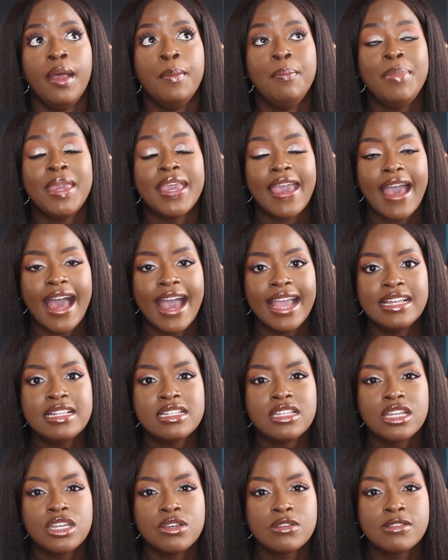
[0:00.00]
be kind
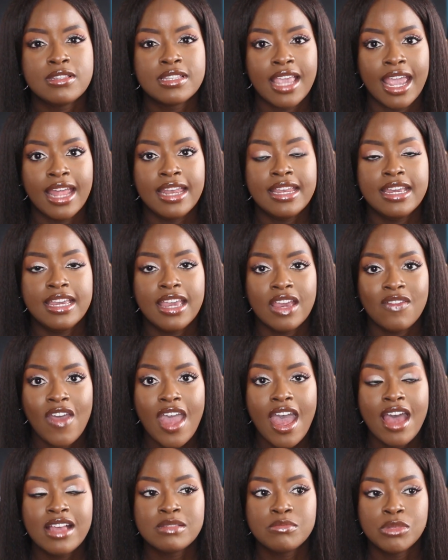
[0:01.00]
to your skin. Give
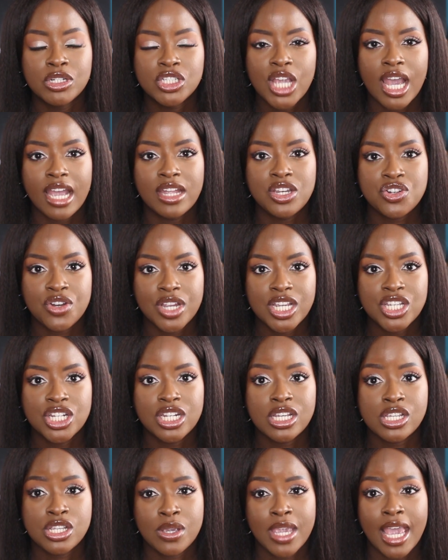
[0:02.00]
it as much hydration
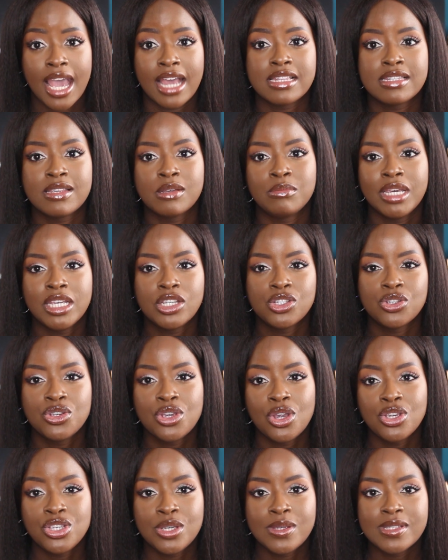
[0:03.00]
as you can. So make sure
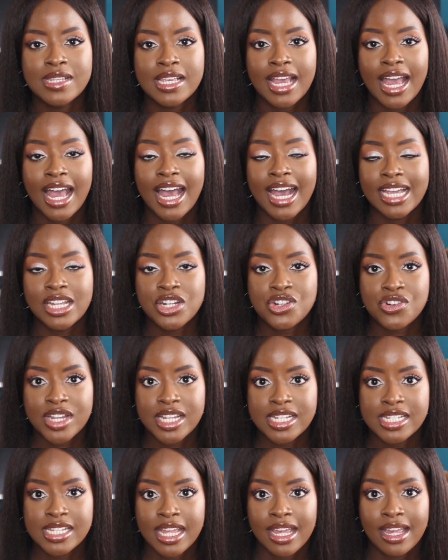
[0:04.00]
you're using a
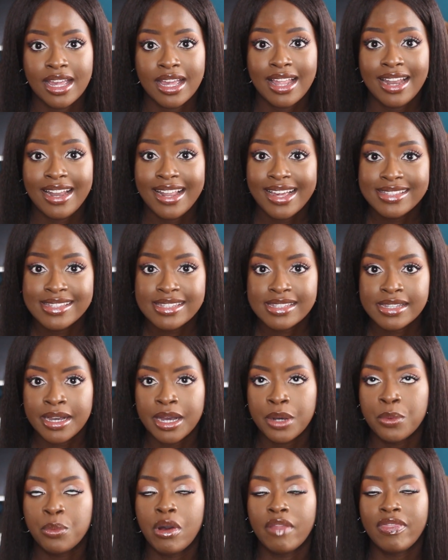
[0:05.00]
hydrating
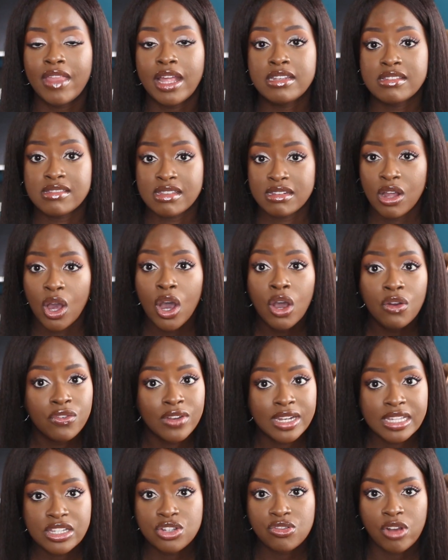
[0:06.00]
cleanser, one that doesn't
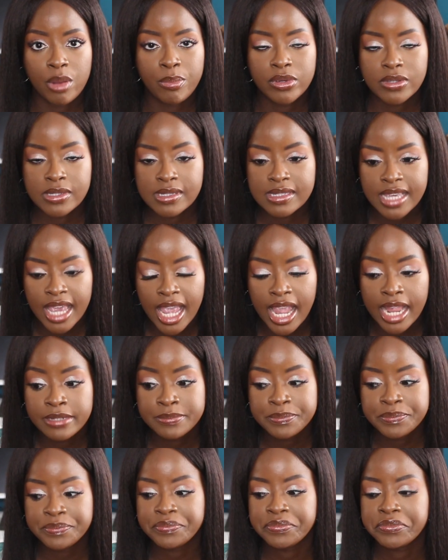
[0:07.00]
overly strip your
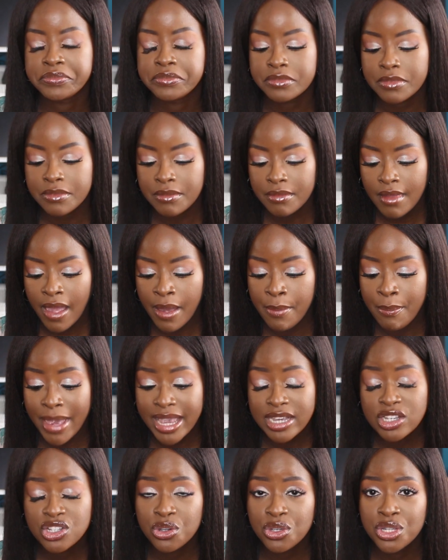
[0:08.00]
skin.
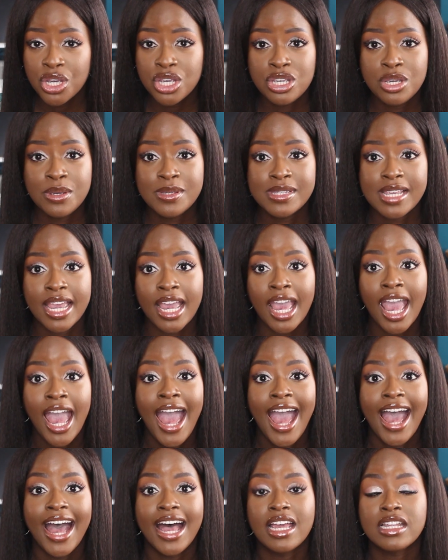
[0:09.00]
Make sure you're using
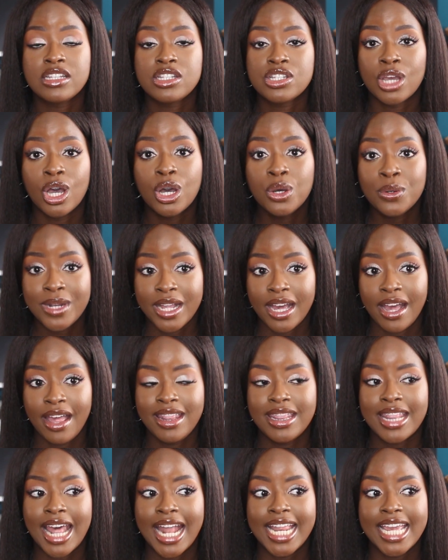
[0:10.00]
a
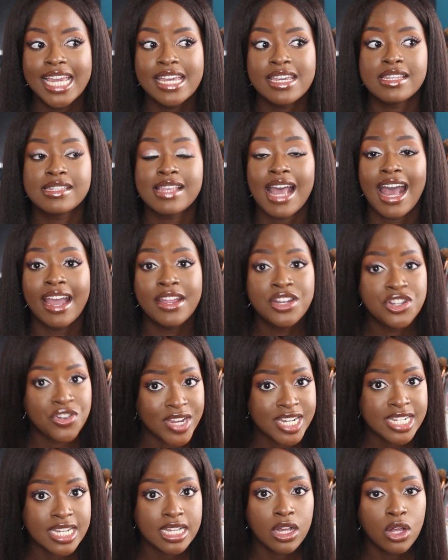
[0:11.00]
toner that is
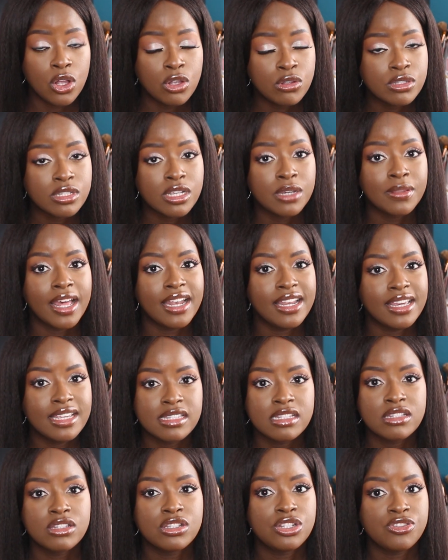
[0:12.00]
hydrating also, that
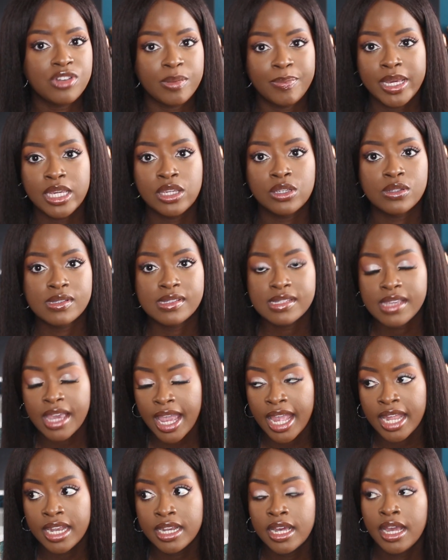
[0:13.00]
isn't stripping your
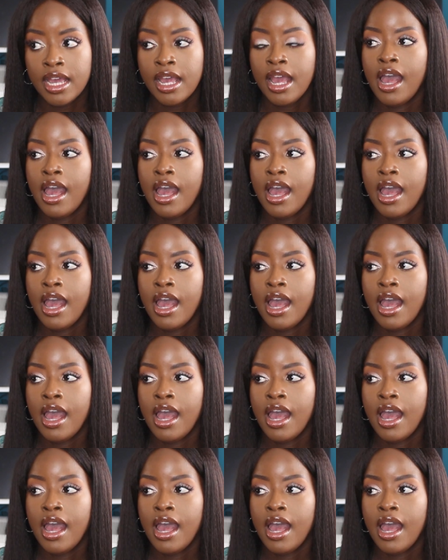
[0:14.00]
skin.